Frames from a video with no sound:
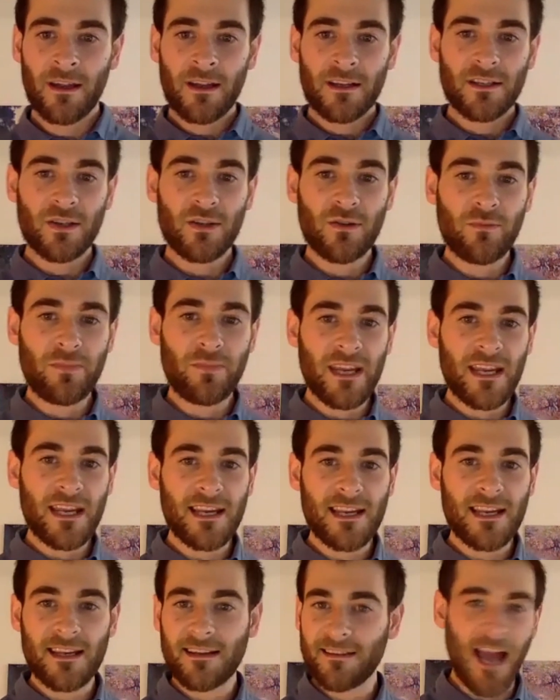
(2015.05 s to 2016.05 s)
to
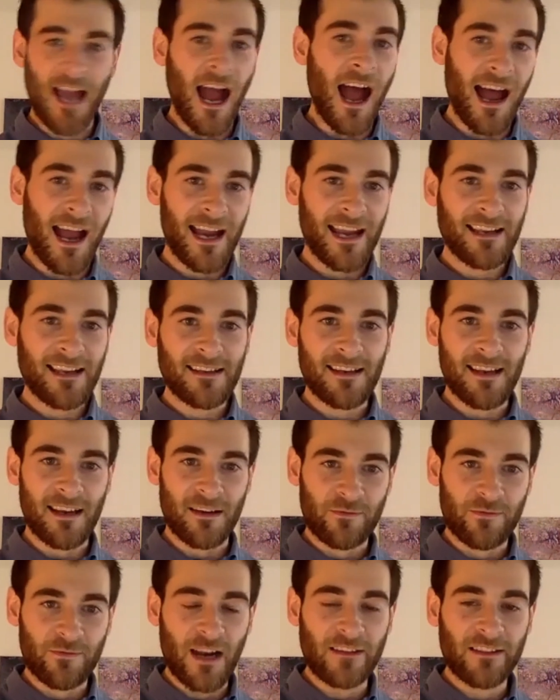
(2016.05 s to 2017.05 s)
be kind
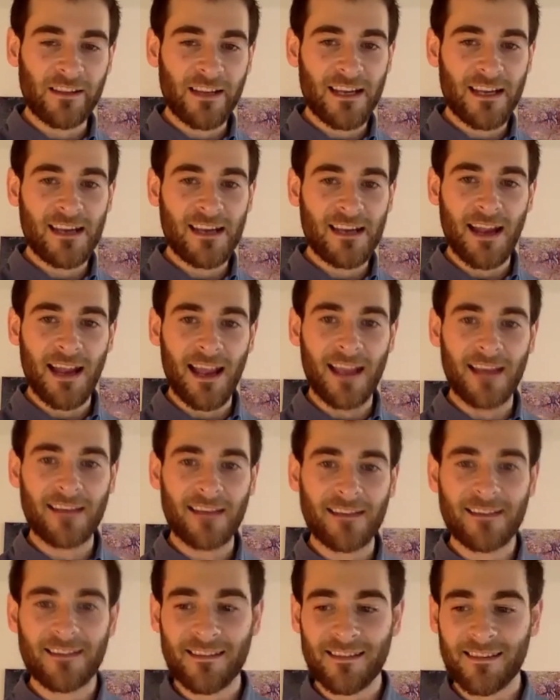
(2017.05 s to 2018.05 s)
and friendly,
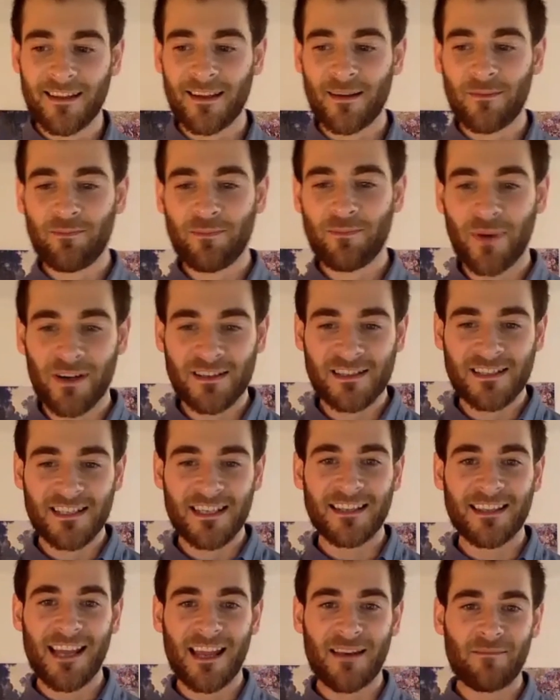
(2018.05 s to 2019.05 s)
and the
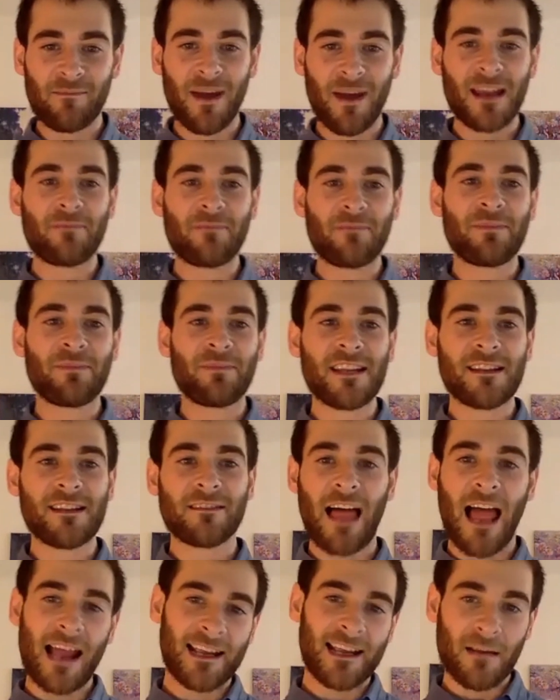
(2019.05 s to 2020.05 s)
person that might be
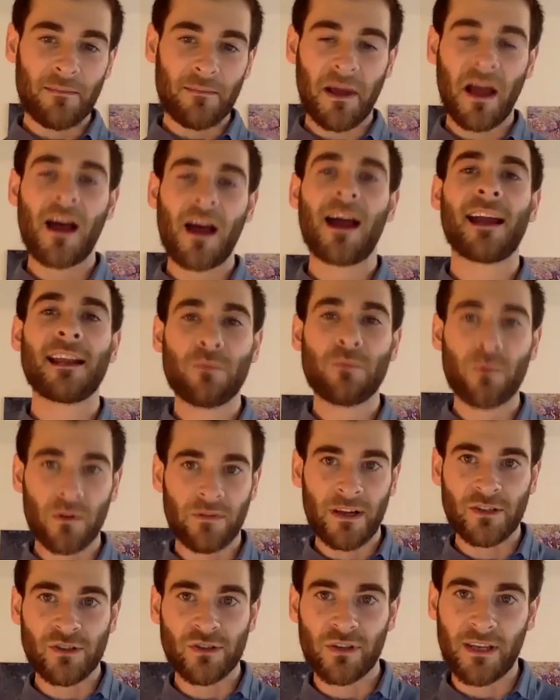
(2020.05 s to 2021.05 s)
lagging behind will
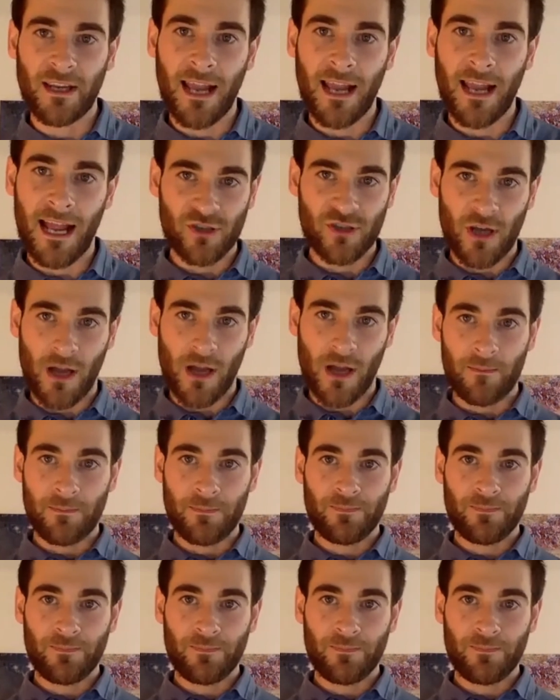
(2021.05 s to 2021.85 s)
eventually catch up.